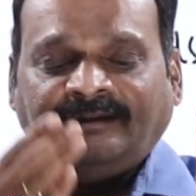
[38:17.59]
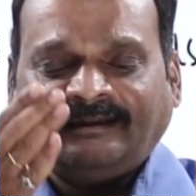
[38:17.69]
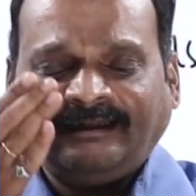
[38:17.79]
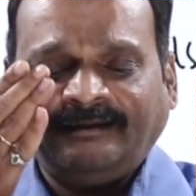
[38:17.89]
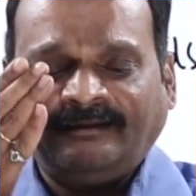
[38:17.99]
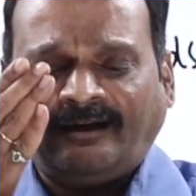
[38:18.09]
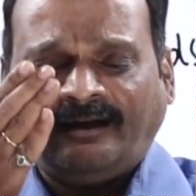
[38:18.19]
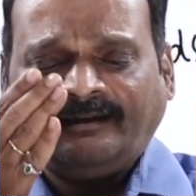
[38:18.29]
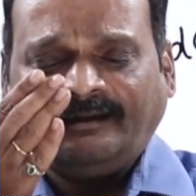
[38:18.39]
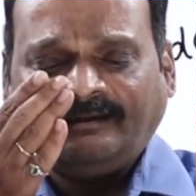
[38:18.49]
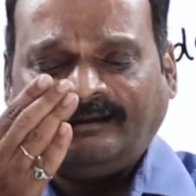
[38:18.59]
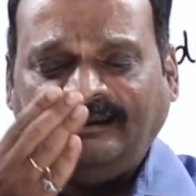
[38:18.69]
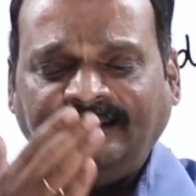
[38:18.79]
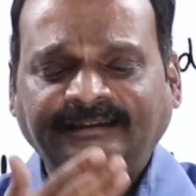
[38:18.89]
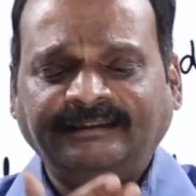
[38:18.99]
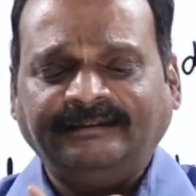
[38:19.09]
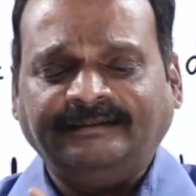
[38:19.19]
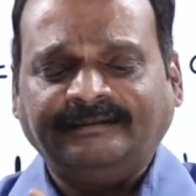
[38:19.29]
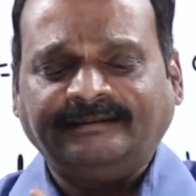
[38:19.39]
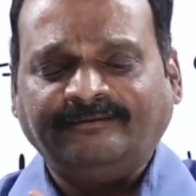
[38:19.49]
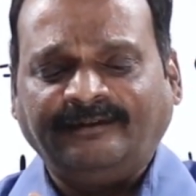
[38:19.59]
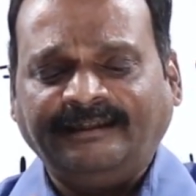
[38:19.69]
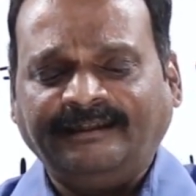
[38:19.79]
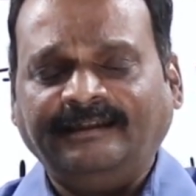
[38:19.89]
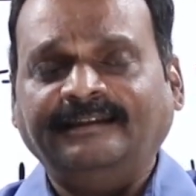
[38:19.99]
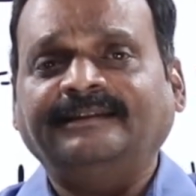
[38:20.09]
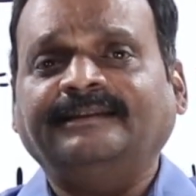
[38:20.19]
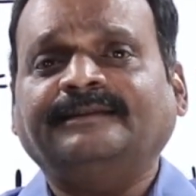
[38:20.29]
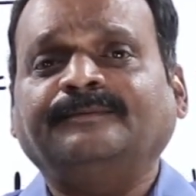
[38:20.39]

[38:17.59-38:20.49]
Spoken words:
Right? Why religions